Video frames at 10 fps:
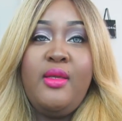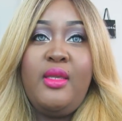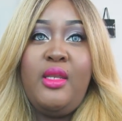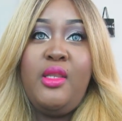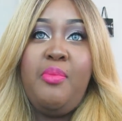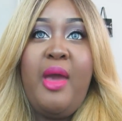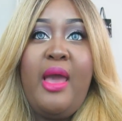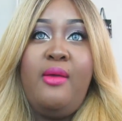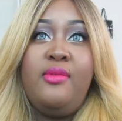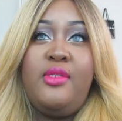get the
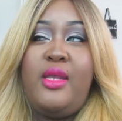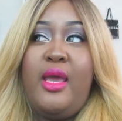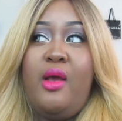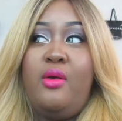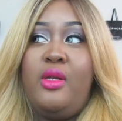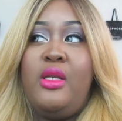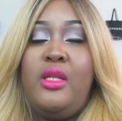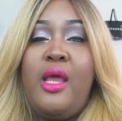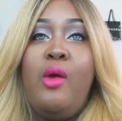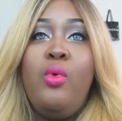pounds down and
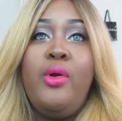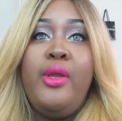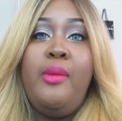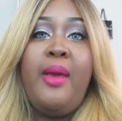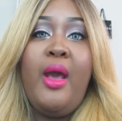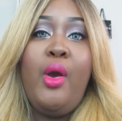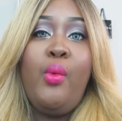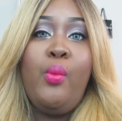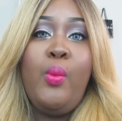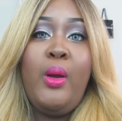then I'll worry
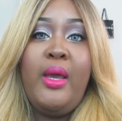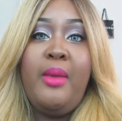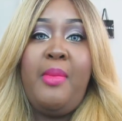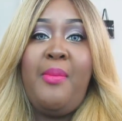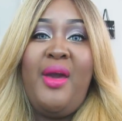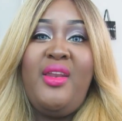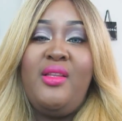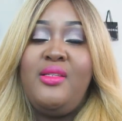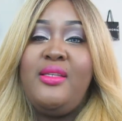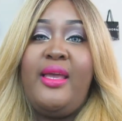about what my body
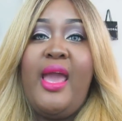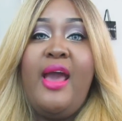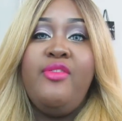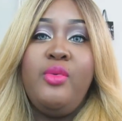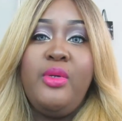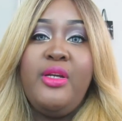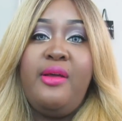looks like afterward.